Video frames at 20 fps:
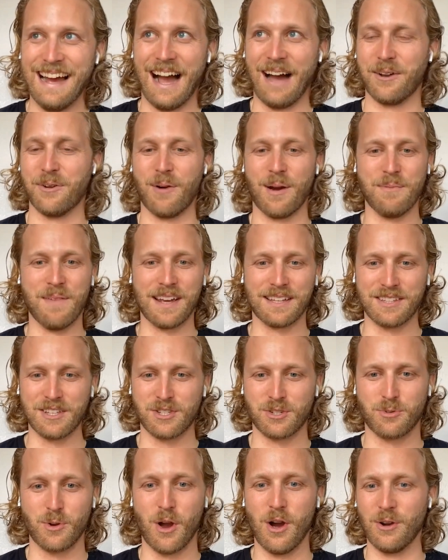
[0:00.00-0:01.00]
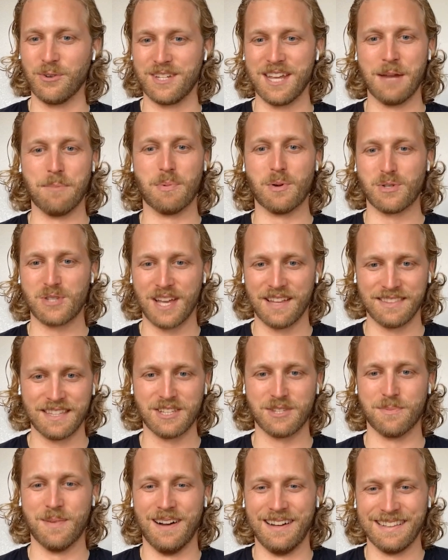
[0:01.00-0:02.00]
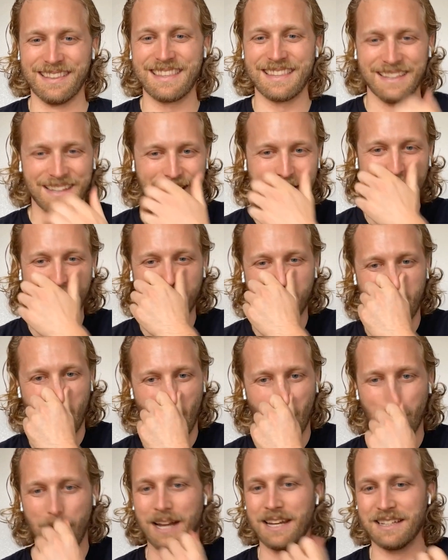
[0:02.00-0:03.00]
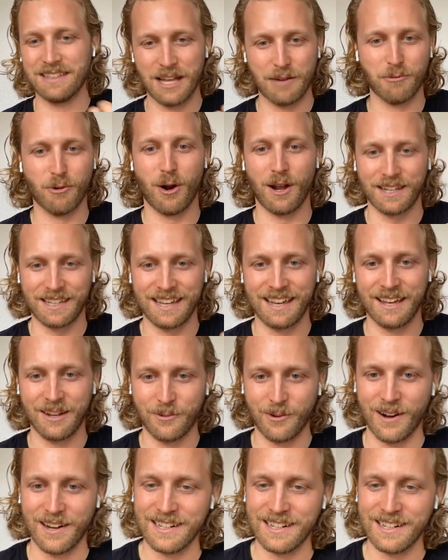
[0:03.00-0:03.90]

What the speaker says: how do I make this grow 10% this month and then pull any lever I can,